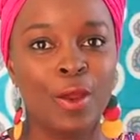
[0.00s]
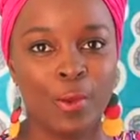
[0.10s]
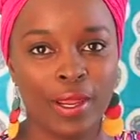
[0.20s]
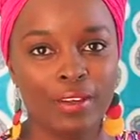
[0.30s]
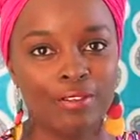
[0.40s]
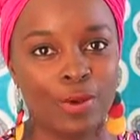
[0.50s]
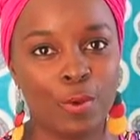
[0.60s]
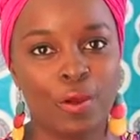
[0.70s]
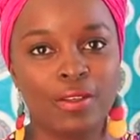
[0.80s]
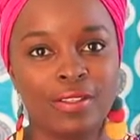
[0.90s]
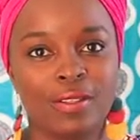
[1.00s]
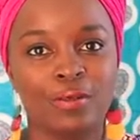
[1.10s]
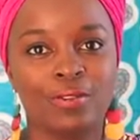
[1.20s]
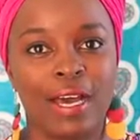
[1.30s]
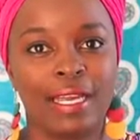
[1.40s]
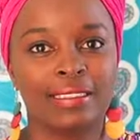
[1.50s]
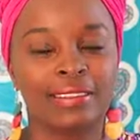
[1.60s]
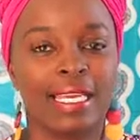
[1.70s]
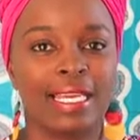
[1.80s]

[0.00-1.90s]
REAVI works to fight